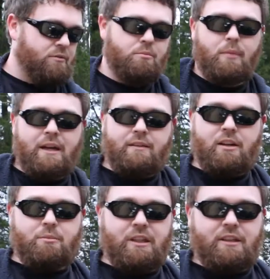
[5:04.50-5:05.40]
Might
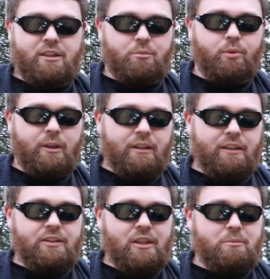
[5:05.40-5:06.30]
not be
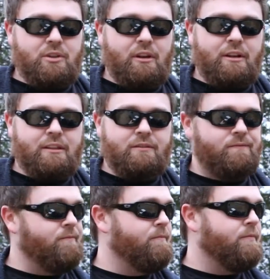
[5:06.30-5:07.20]
completely subsonic.
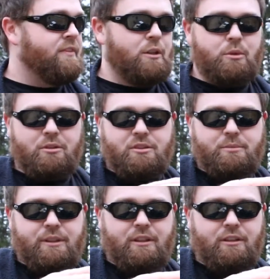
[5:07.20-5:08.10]
It might just
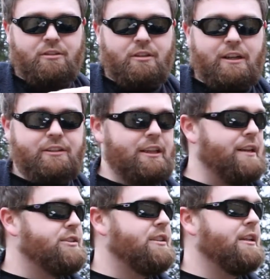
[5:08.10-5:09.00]
be right at the
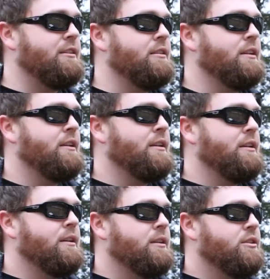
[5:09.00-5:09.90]
edge there.
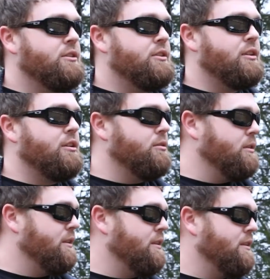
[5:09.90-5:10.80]
So
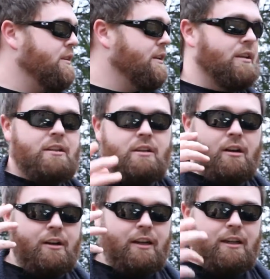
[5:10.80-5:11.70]
I
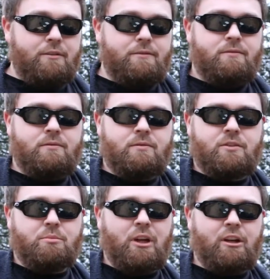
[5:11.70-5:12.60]
already have
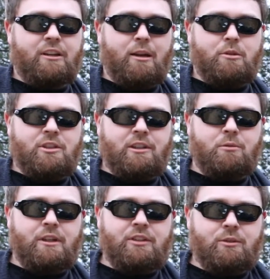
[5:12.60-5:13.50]
some hearing damage
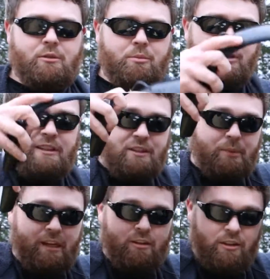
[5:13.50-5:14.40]
anyway, so I'm going to put these
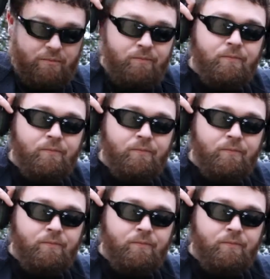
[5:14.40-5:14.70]
back on.